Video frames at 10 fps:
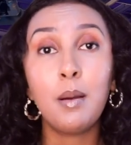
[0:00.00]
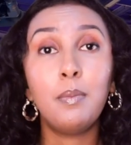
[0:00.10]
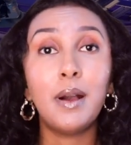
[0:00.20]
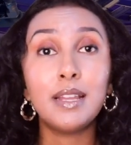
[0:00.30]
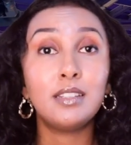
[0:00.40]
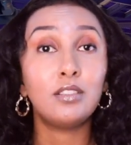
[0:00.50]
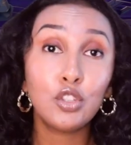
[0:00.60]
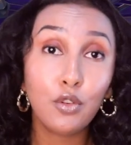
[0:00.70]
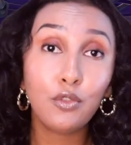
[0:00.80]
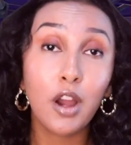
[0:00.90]
But
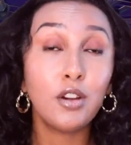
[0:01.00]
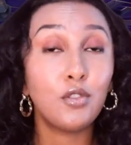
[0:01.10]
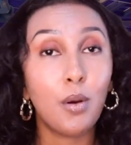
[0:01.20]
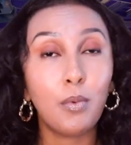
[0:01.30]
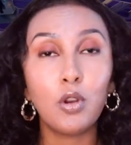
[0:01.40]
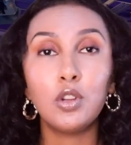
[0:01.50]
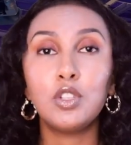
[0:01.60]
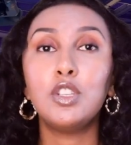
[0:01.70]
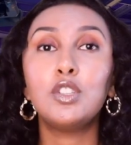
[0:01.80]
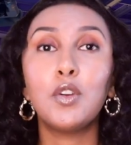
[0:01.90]
so far, no
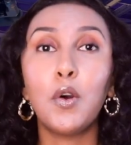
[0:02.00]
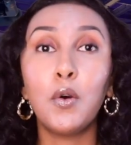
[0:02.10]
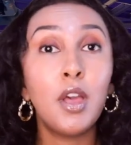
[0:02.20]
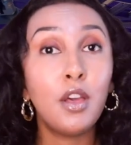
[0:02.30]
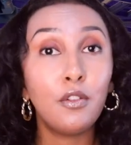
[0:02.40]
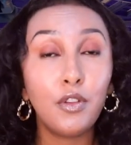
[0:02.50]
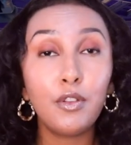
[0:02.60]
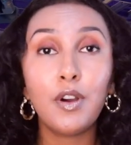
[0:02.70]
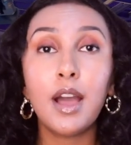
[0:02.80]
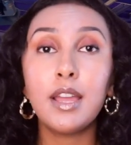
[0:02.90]
apologies. So
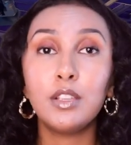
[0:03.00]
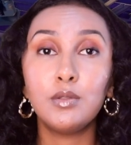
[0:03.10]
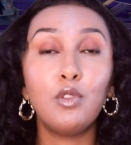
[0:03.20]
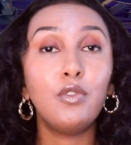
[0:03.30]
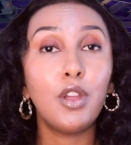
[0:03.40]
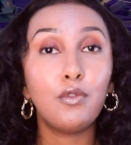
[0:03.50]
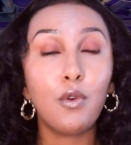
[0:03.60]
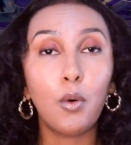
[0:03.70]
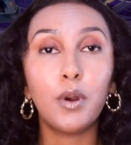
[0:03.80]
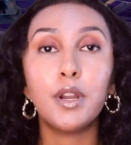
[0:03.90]
FIFA is moving
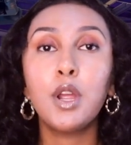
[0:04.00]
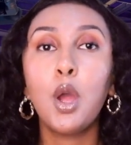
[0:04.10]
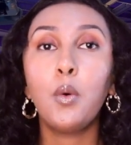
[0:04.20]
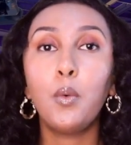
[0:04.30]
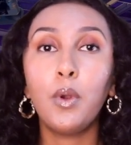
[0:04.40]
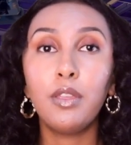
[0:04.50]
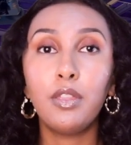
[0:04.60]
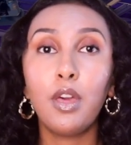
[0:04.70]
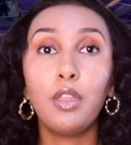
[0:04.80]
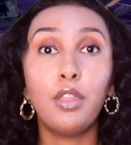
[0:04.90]
forward with
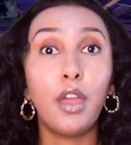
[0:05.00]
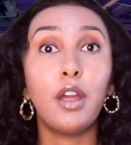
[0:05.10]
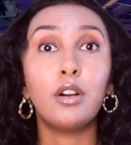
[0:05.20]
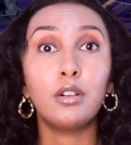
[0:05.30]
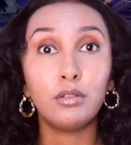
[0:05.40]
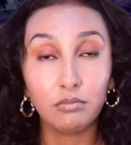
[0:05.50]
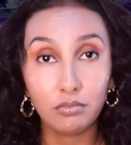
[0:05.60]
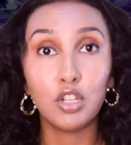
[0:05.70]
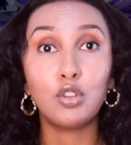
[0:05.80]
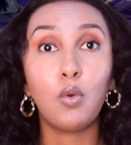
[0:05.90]
their
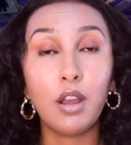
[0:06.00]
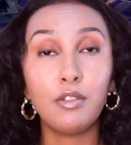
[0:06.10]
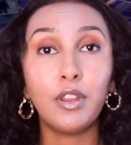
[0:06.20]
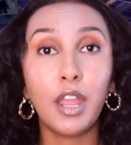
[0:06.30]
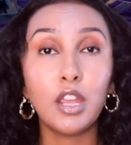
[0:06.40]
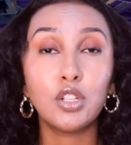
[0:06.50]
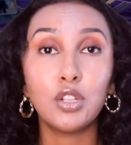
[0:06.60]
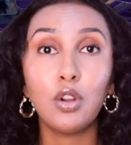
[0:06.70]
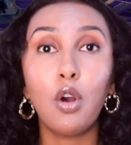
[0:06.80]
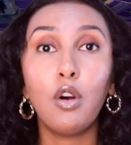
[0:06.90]

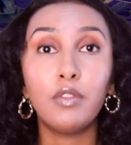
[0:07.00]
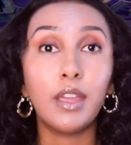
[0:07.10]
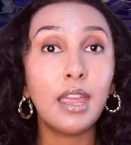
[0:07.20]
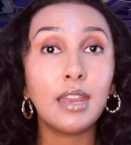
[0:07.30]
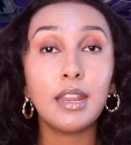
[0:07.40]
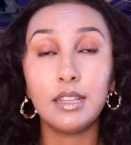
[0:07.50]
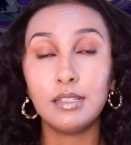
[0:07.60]
disqualification of the Kenyan and